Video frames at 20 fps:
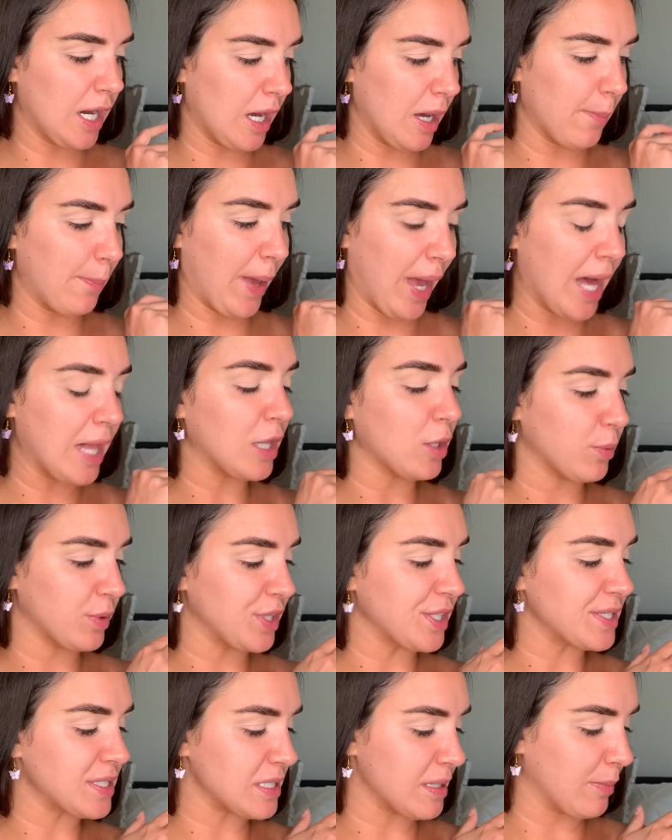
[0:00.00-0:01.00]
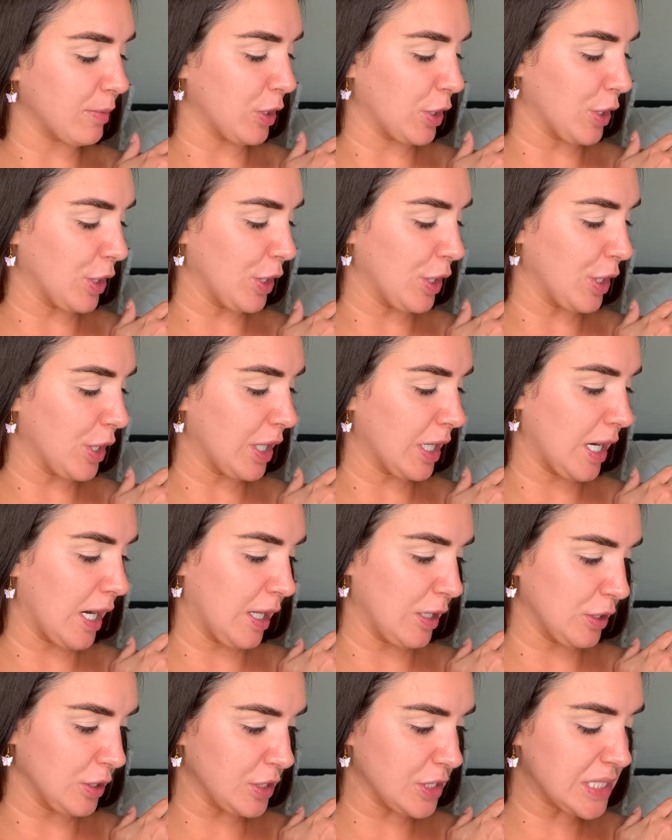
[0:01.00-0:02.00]
palette with a similar
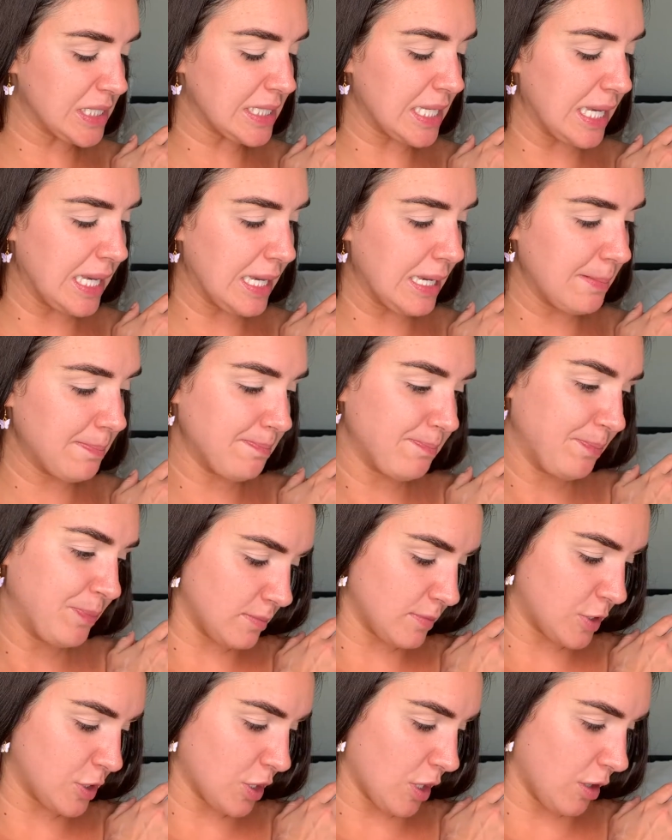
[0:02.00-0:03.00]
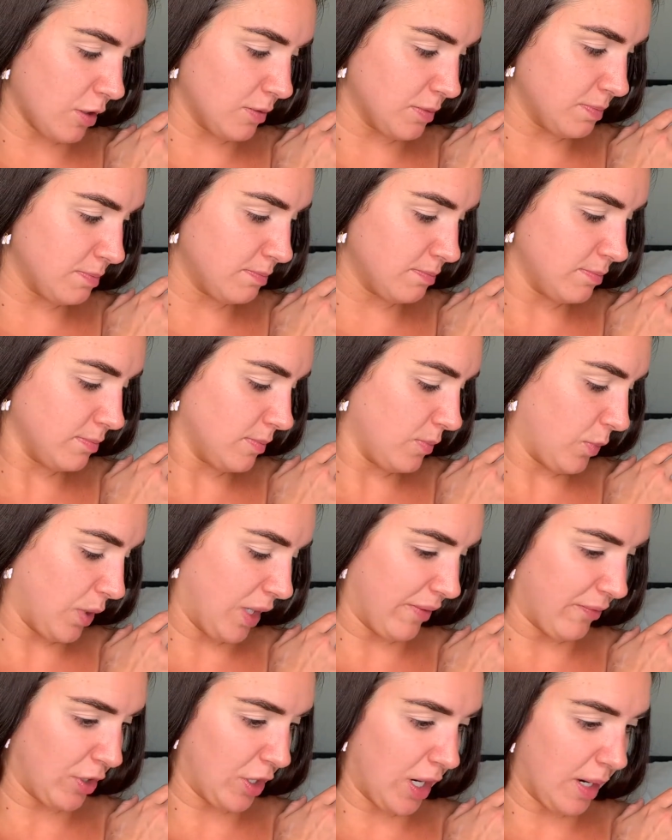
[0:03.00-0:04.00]
color scheme. So
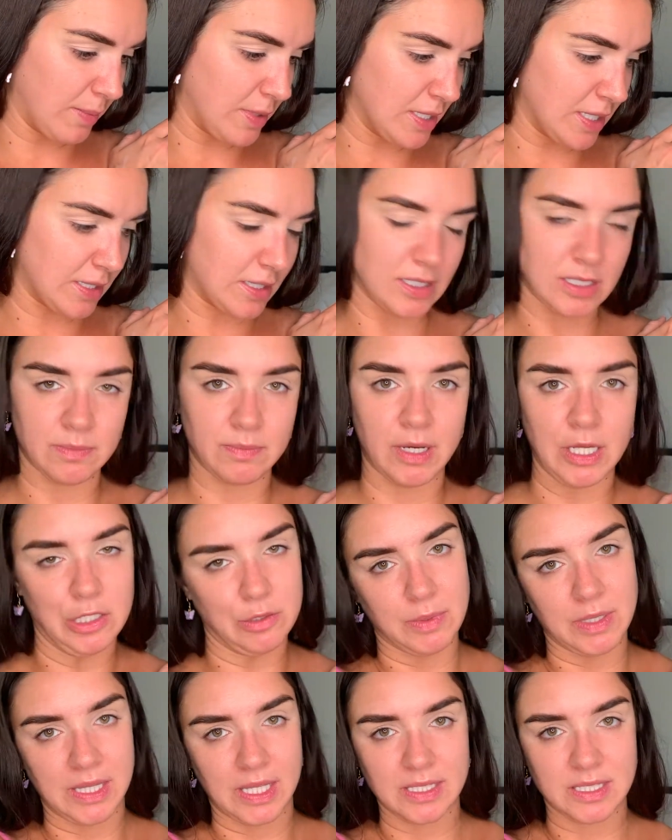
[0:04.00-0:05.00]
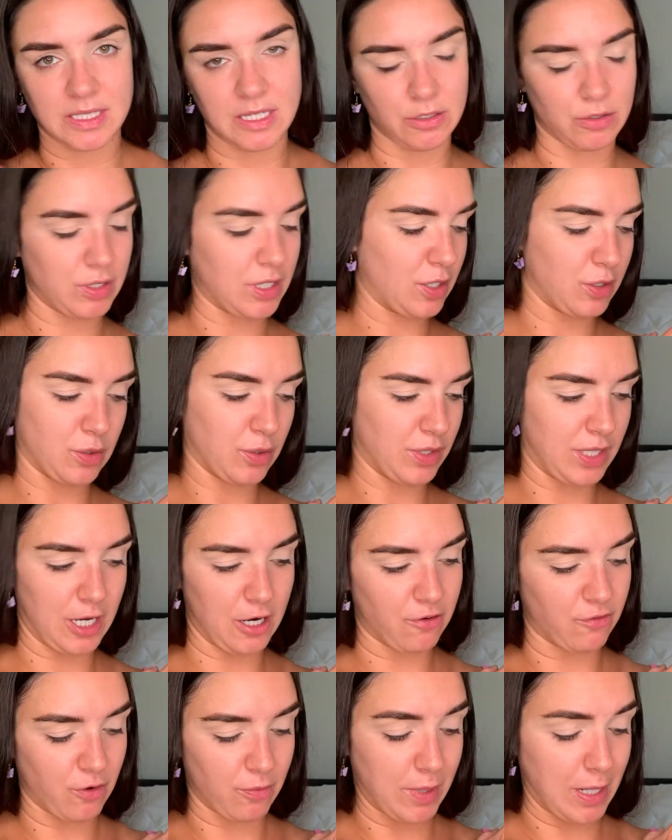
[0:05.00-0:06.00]
whatever, I mean, that doesn't bother me. That's neither here nor there
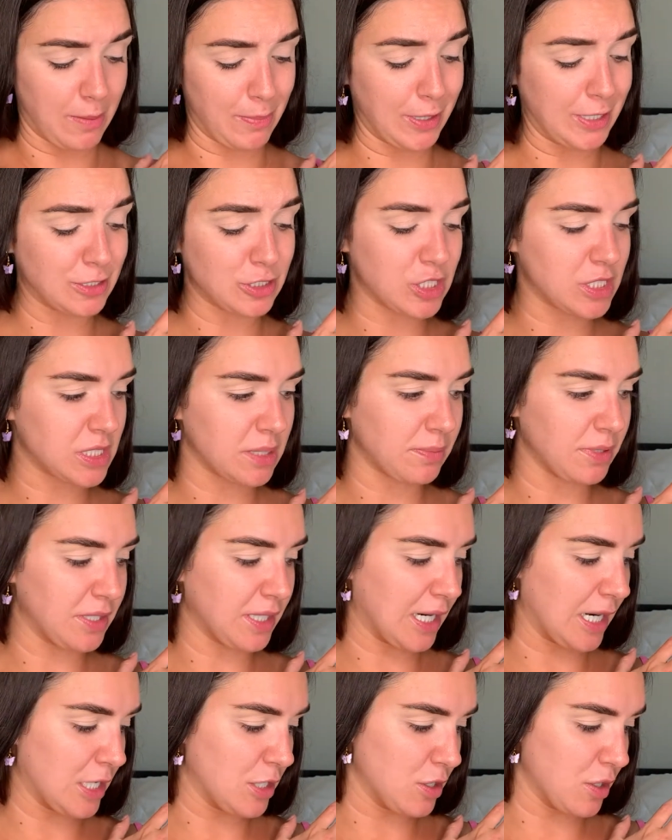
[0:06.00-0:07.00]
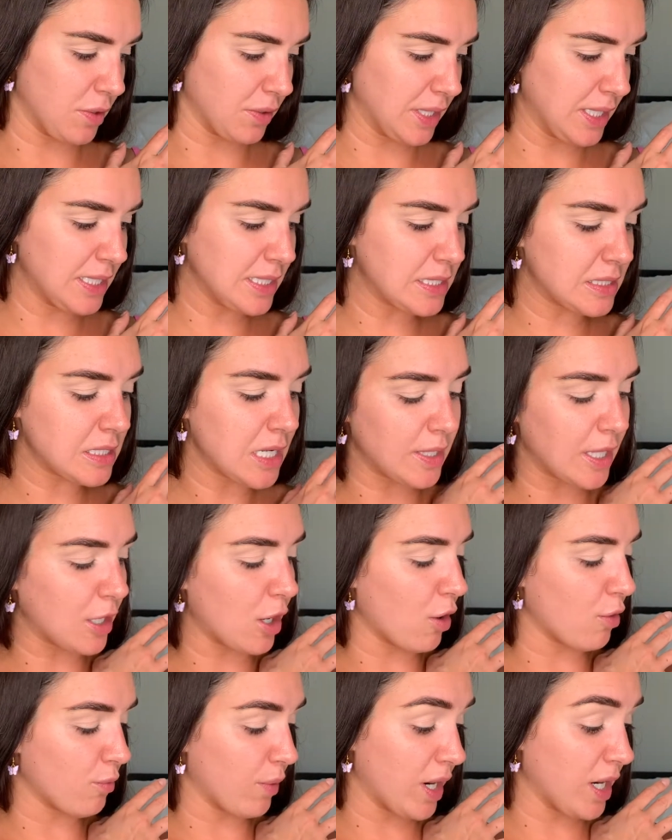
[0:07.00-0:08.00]
for me, but just something that I noticed. And then
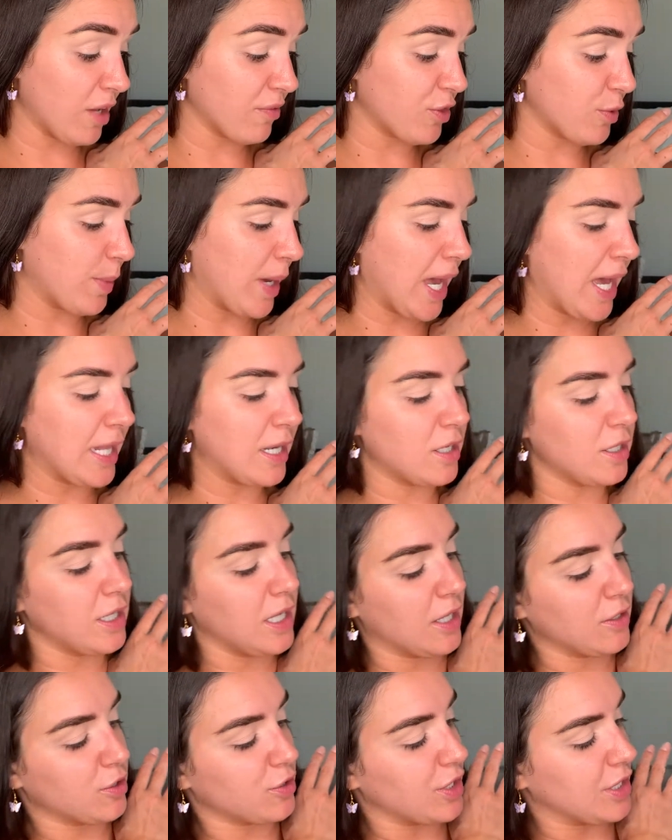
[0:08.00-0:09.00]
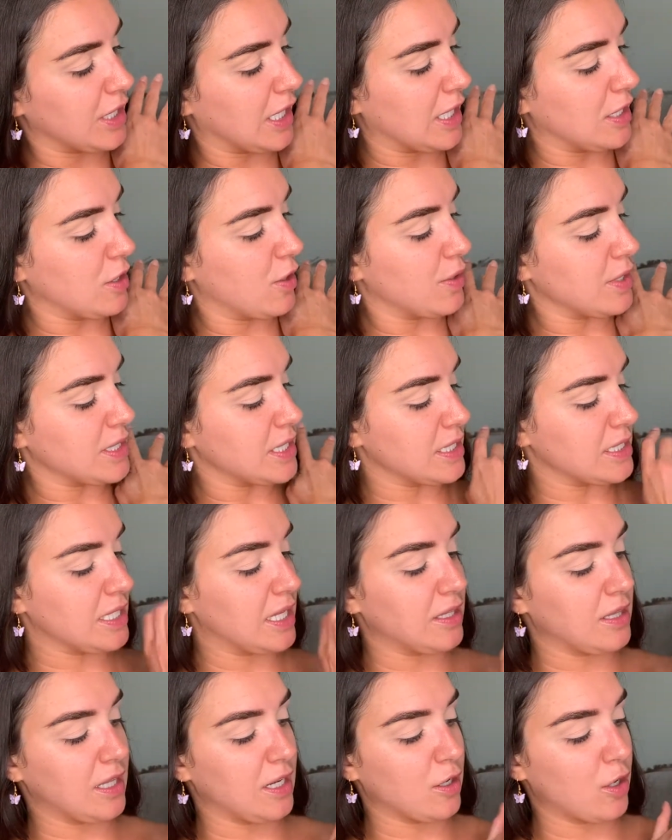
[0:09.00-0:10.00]
right off the bat, the other thing that I noticed is
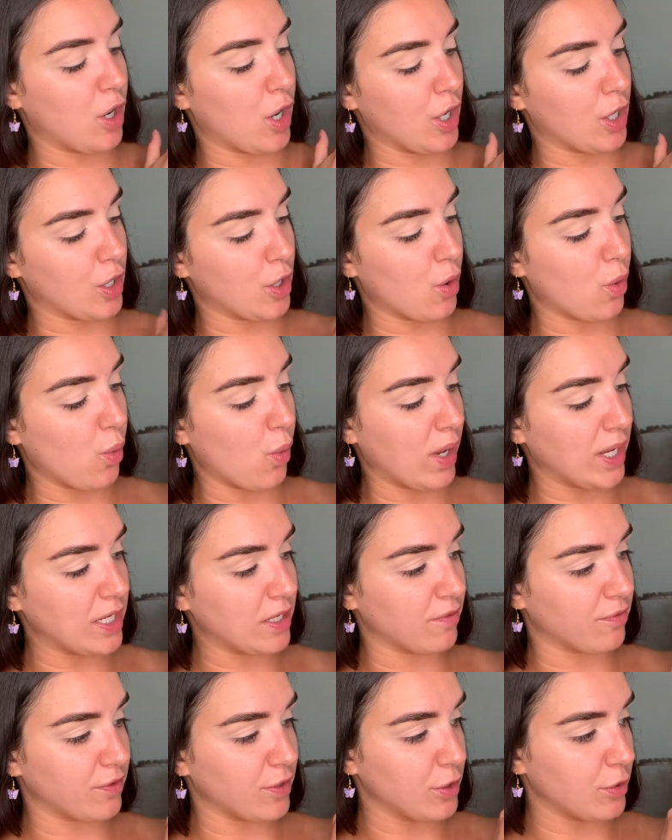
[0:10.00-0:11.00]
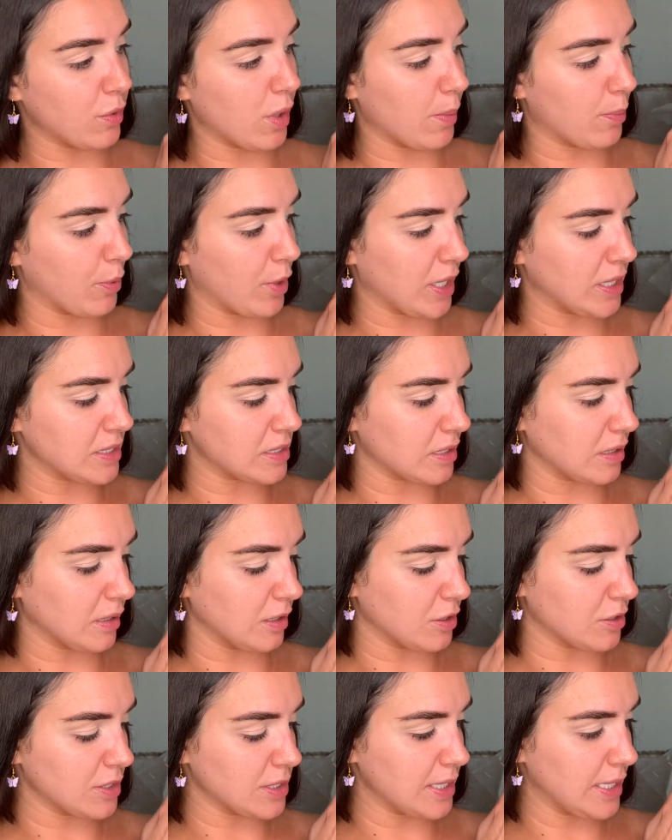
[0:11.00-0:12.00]
that there are quite a few pressed
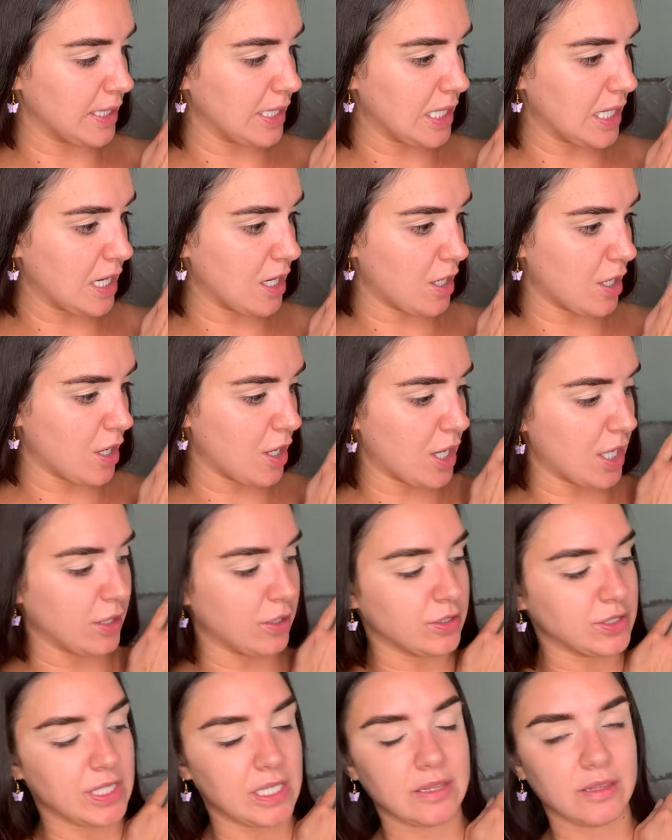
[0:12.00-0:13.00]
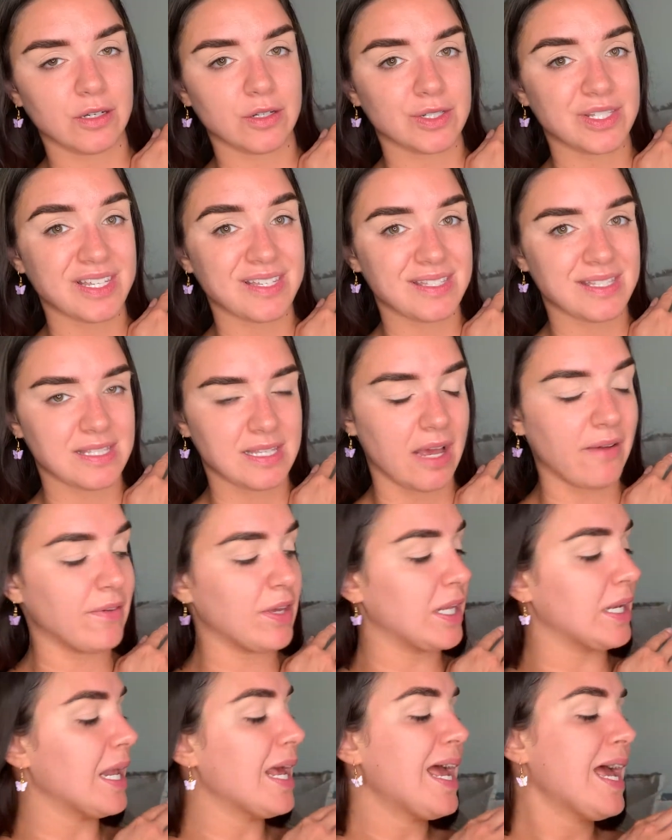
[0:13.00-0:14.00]
glitters in here. It looks like there's
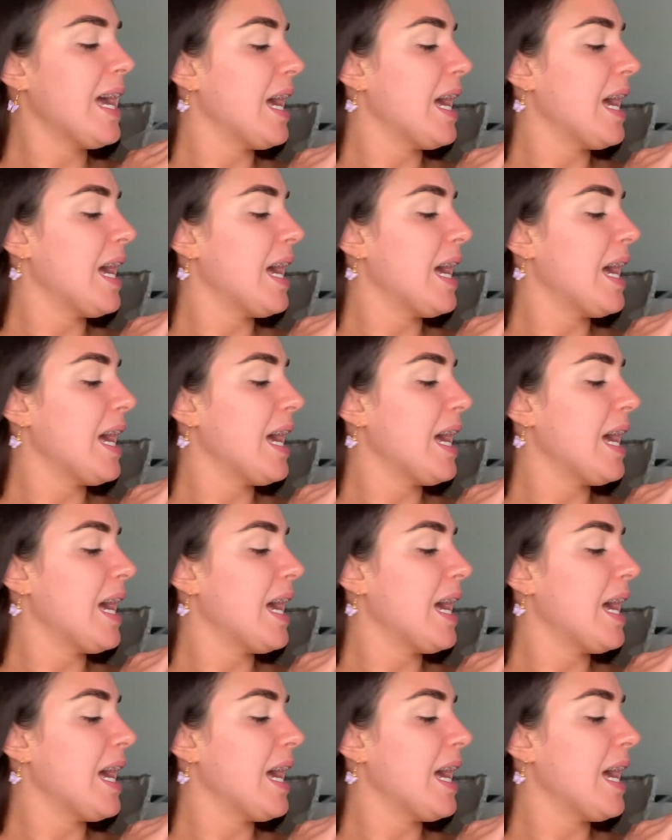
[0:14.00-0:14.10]
7.